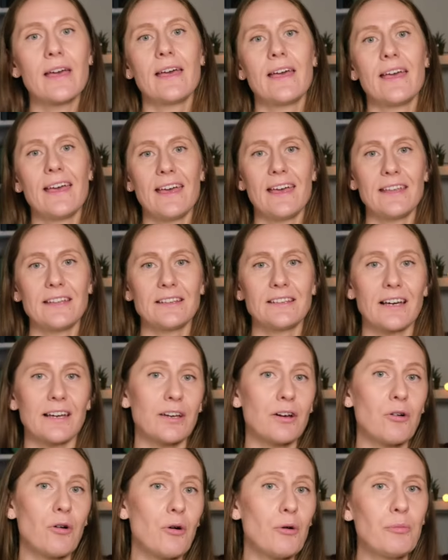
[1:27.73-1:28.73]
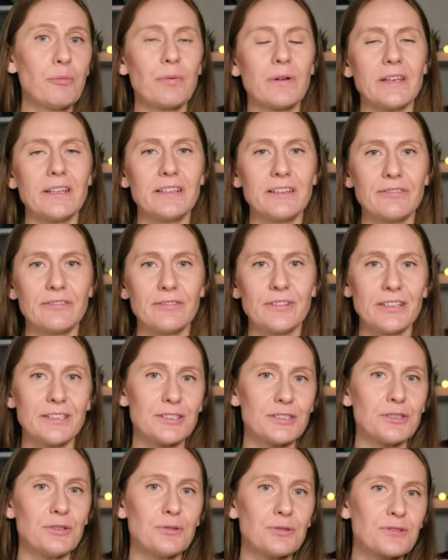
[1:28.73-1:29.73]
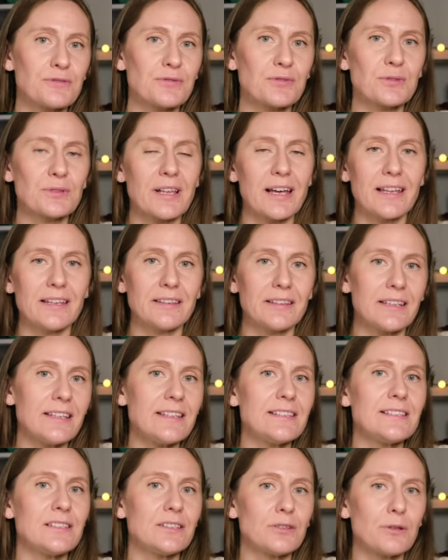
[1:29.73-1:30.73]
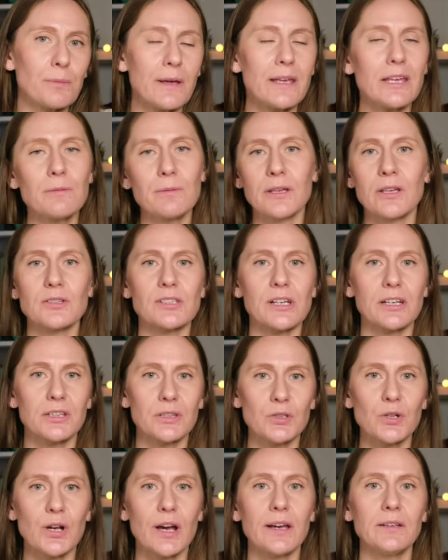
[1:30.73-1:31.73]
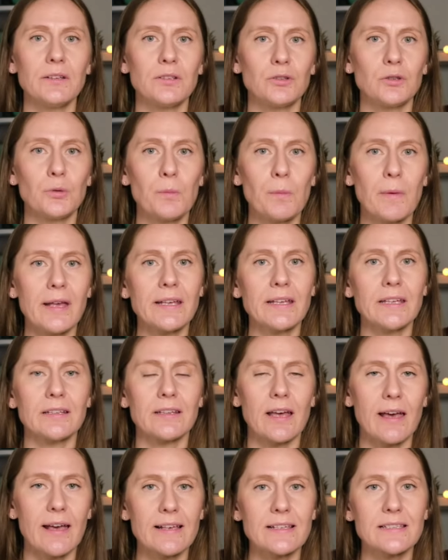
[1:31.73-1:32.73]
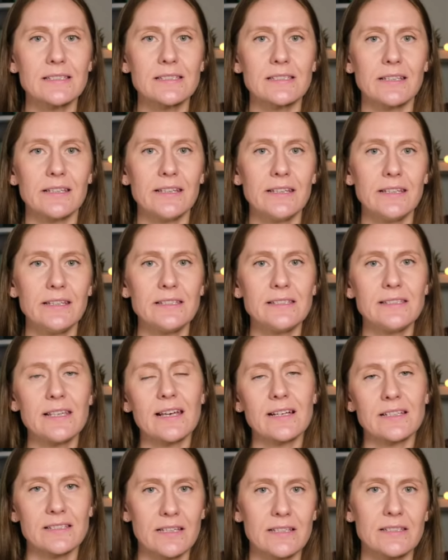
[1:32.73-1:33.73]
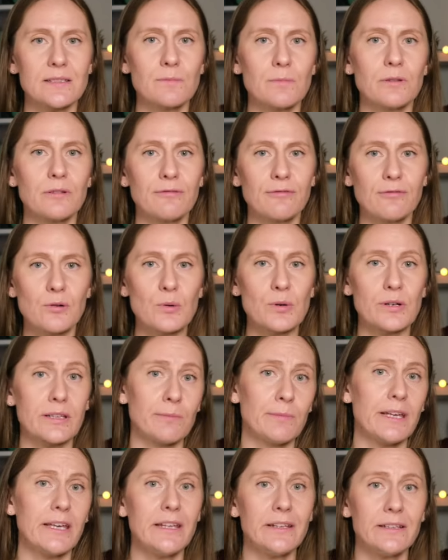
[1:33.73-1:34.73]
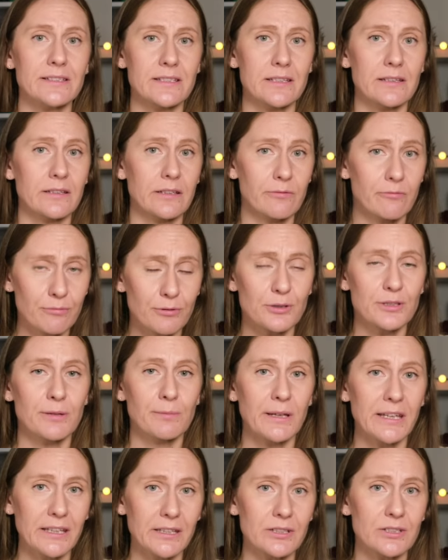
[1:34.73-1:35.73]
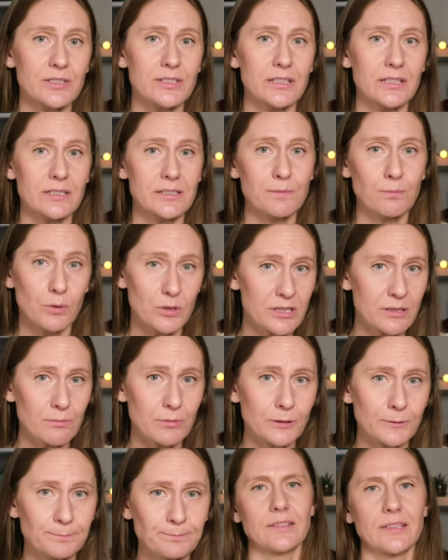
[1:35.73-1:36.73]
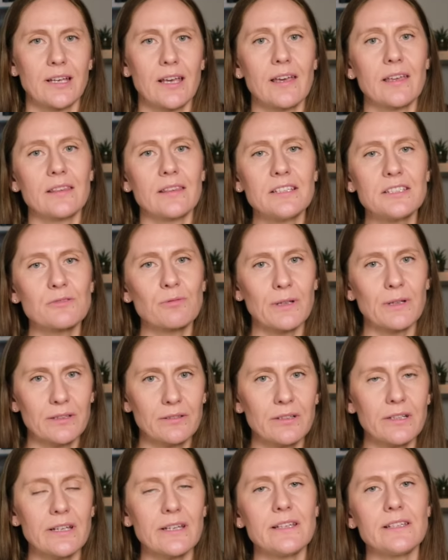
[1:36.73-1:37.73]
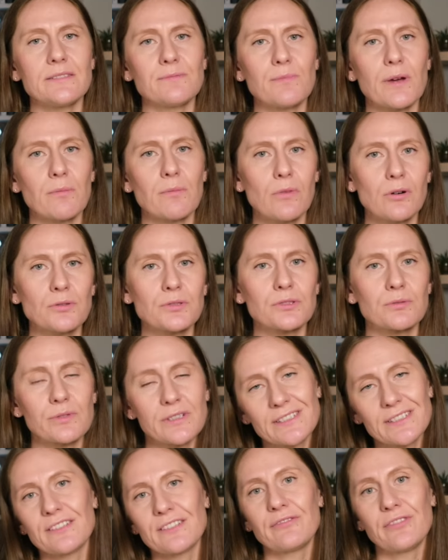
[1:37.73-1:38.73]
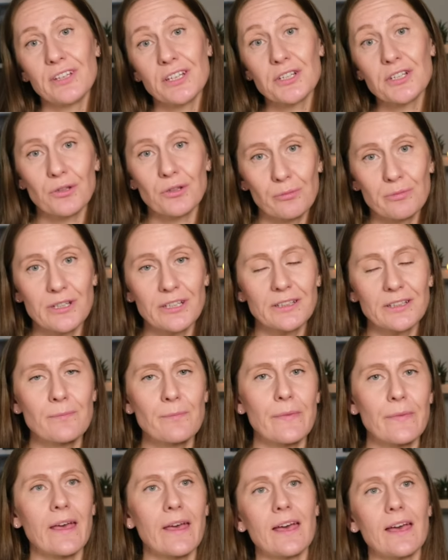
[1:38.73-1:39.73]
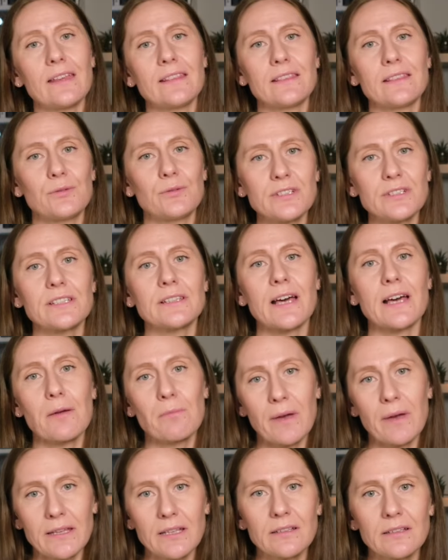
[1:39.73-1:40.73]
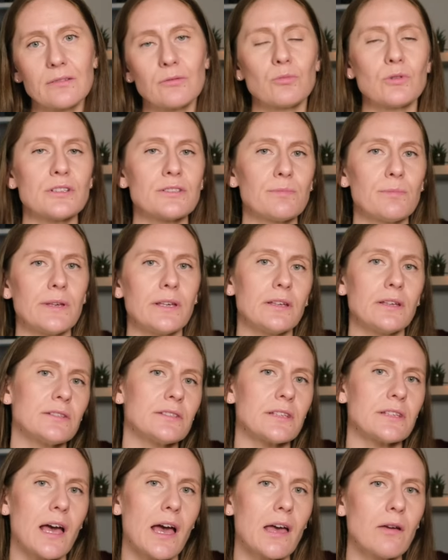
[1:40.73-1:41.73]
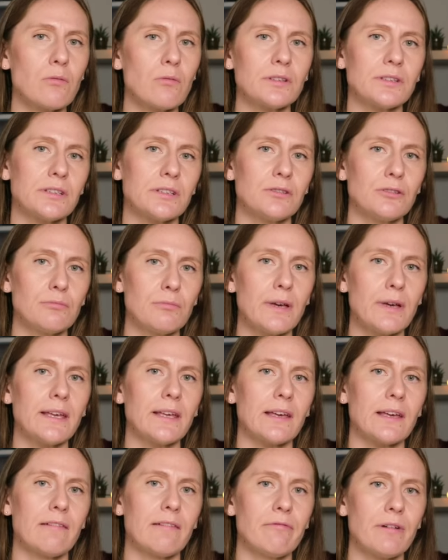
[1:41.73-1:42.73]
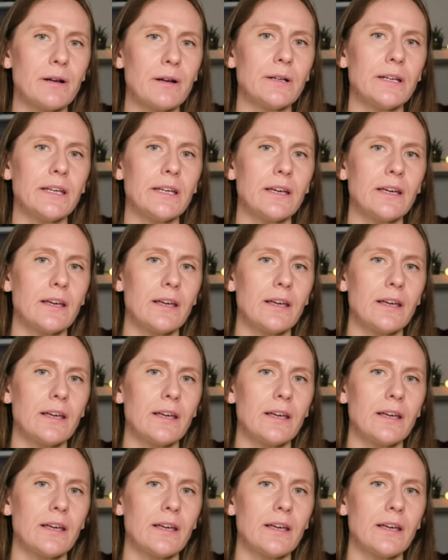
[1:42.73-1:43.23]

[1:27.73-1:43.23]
And I hope it is useful and easy to make because I tried to make it as easy accessible for the beginners as possible. This sweater is my most recent finished object, and the reason I made it was because I wanted to make a very